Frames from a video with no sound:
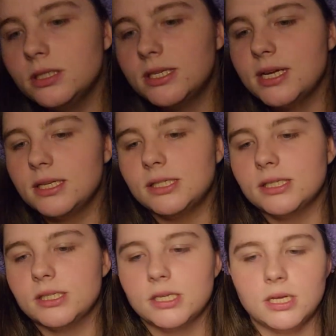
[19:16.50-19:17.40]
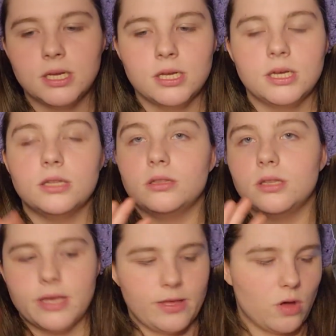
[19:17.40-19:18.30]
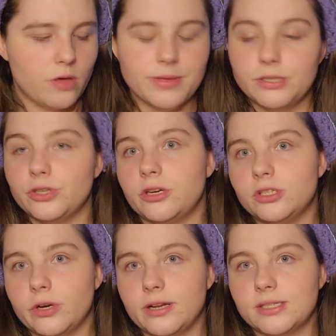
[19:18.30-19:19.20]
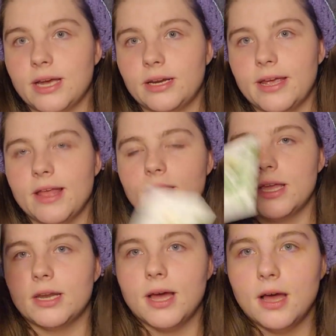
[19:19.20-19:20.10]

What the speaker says: seeds. All these are going to start outside. And then